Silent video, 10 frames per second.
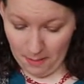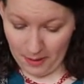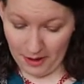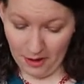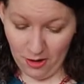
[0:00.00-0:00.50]

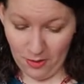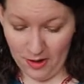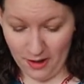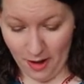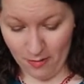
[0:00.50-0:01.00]
But you know
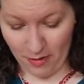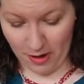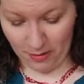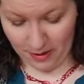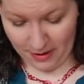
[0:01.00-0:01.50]
what? I'm
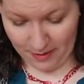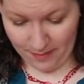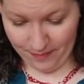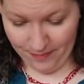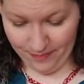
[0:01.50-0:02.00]
fine with it.